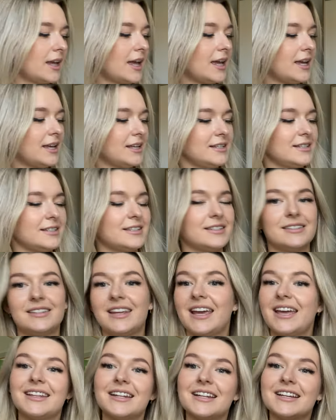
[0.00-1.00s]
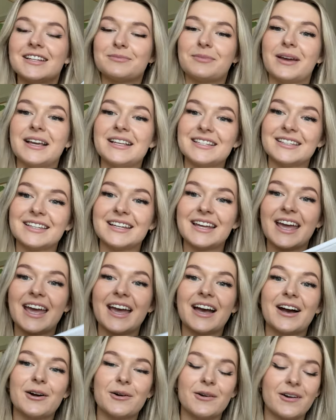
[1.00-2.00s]
And yeah, that is basically
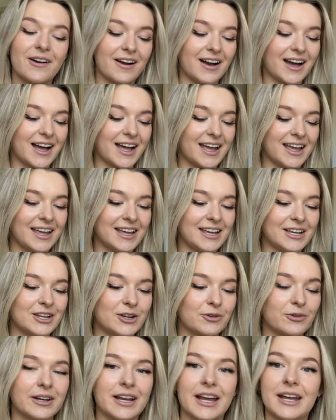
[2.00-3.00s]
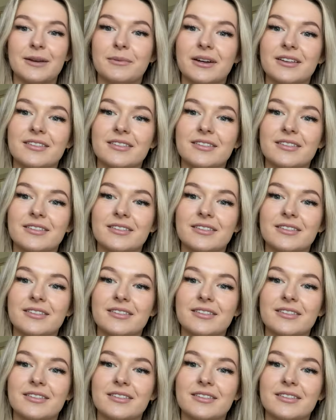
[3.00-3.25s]
how I create my